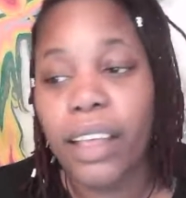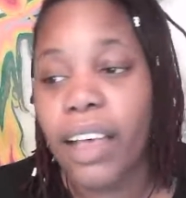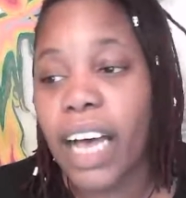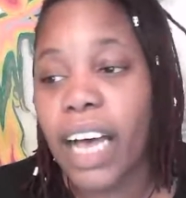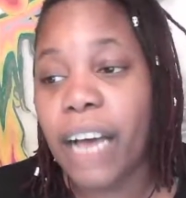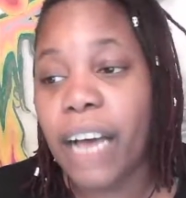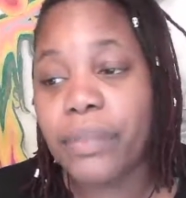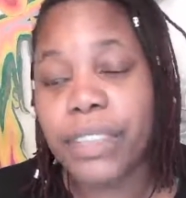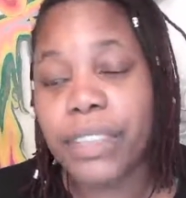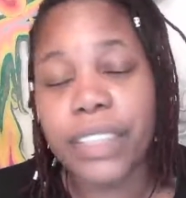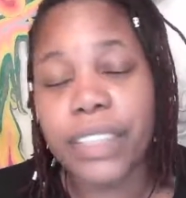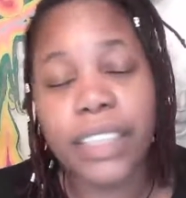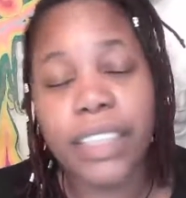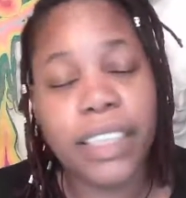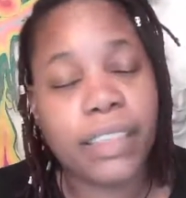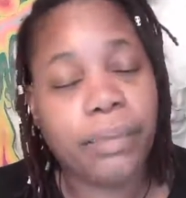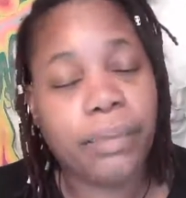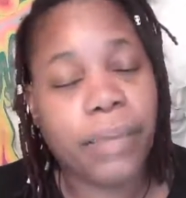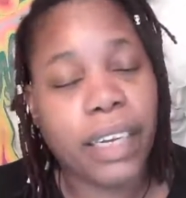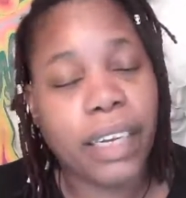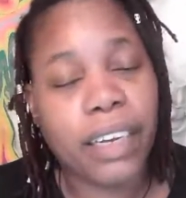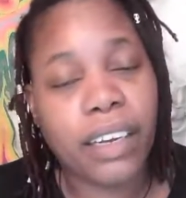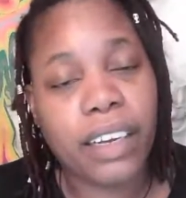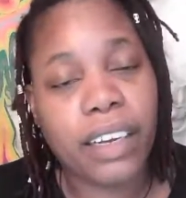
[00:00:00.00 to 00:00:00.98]
I'm just here to
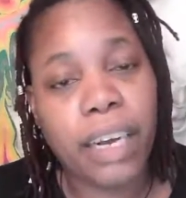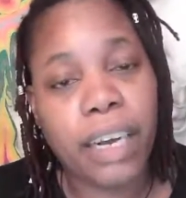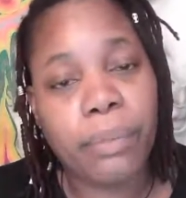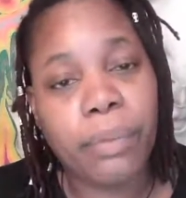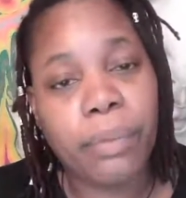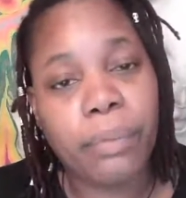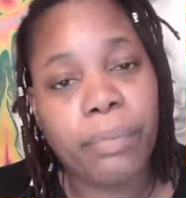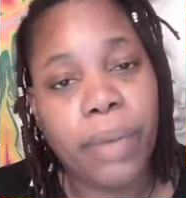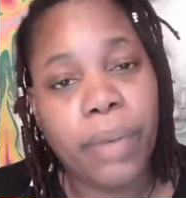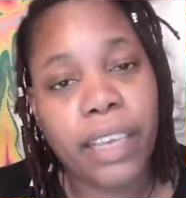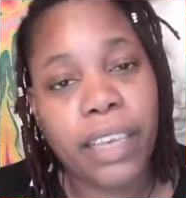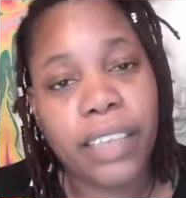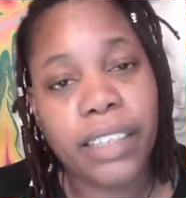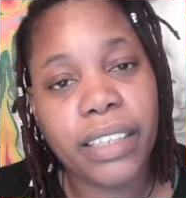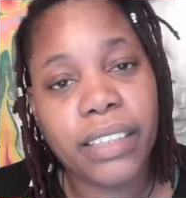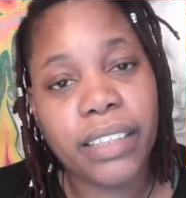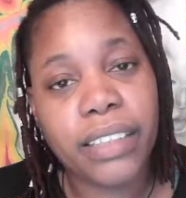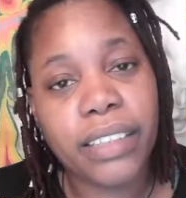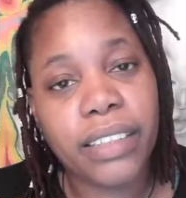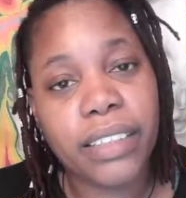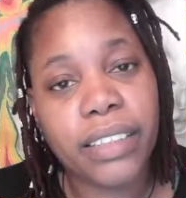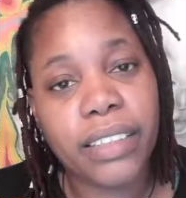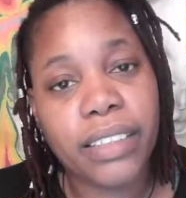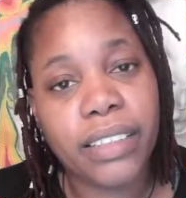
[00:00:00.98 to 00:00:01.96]
make a couple
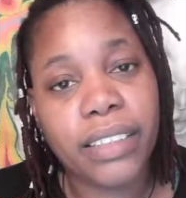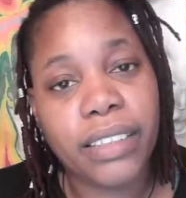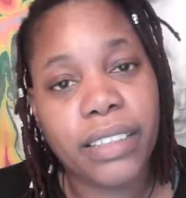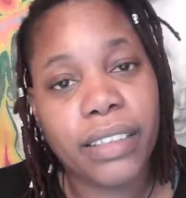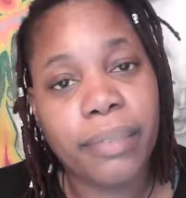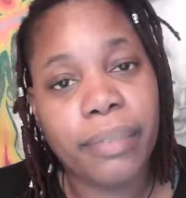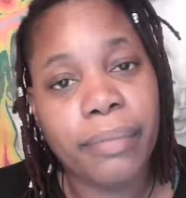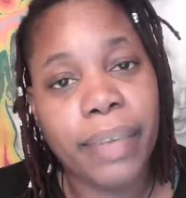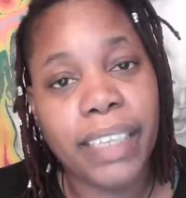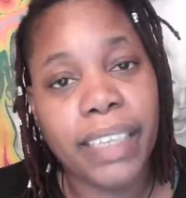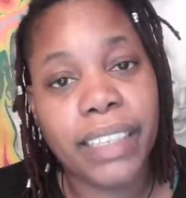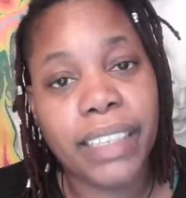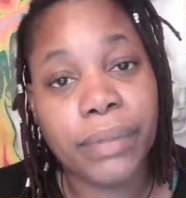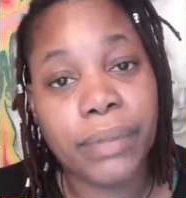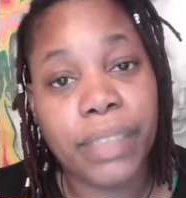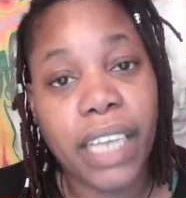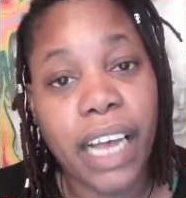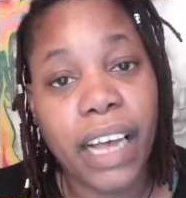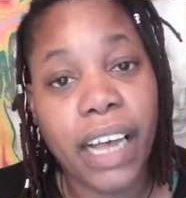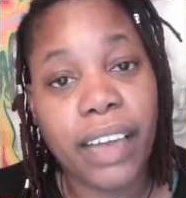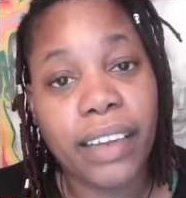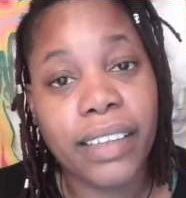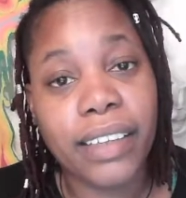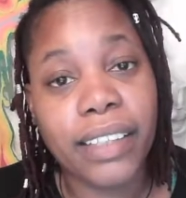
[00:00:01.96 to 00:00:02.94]
buckets, make some
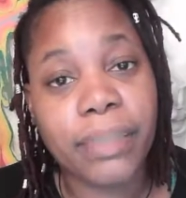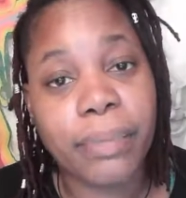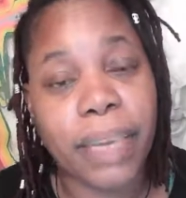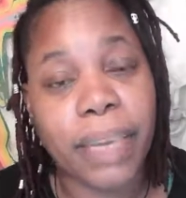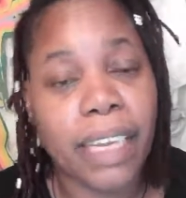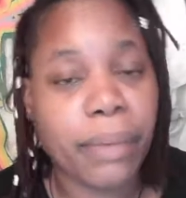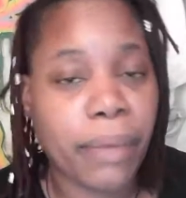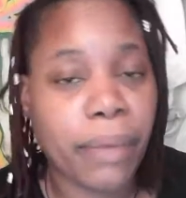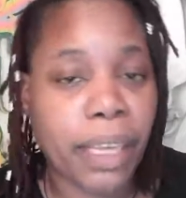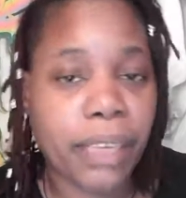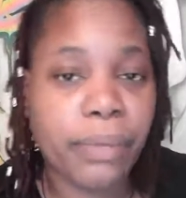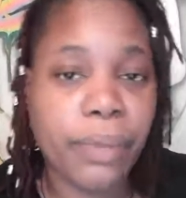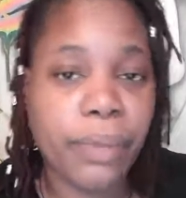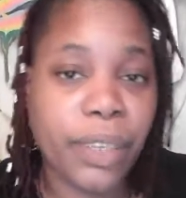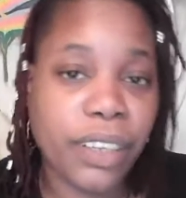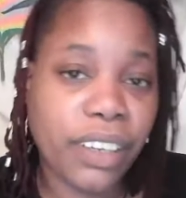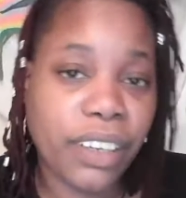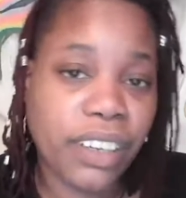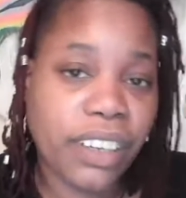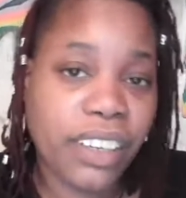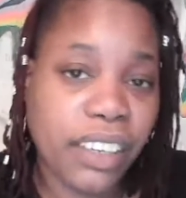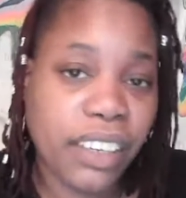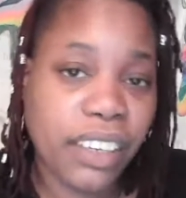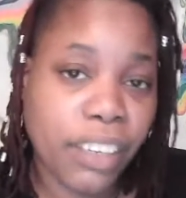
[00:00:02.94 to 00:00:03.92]
dollars, making my
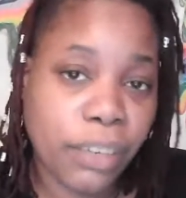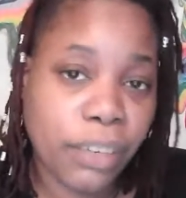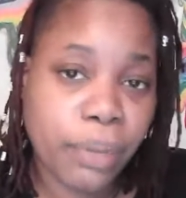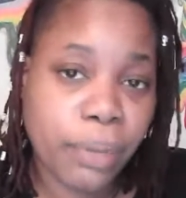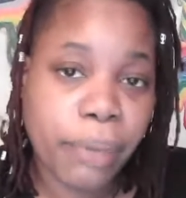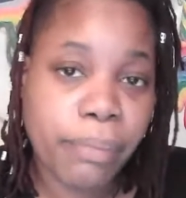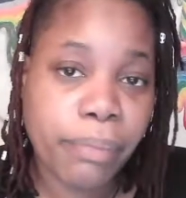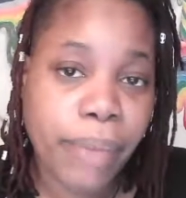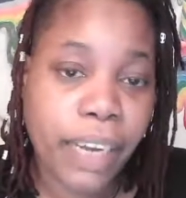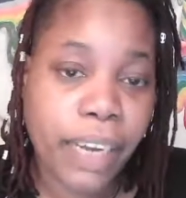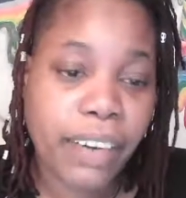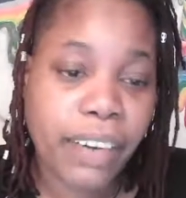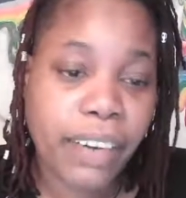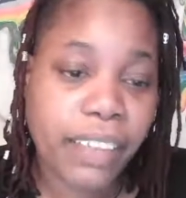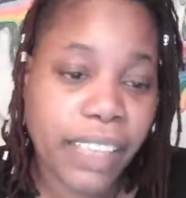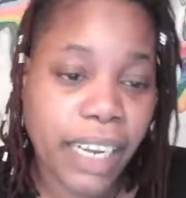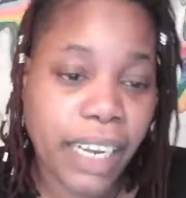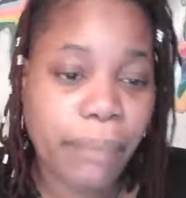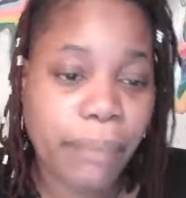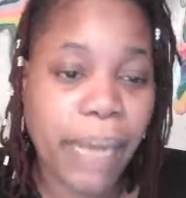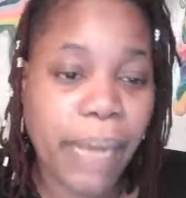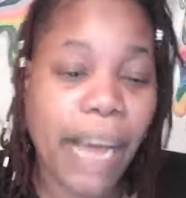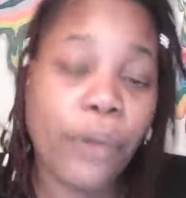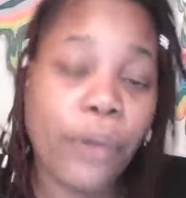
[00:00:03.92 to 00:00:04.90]
community a little bit better, and
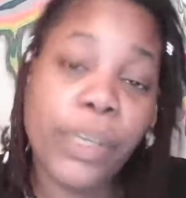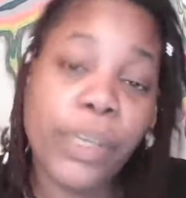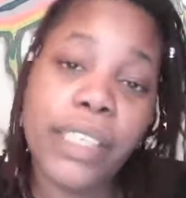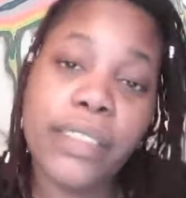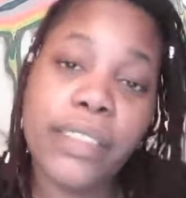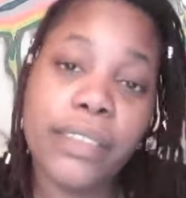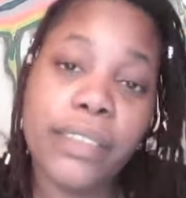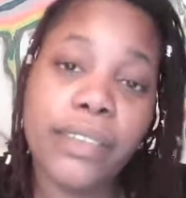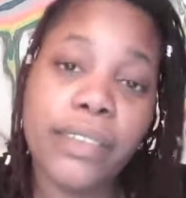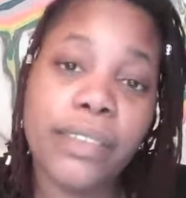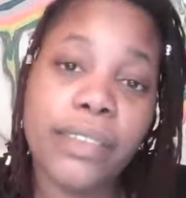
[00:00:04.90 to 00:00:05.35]
then I'm outie.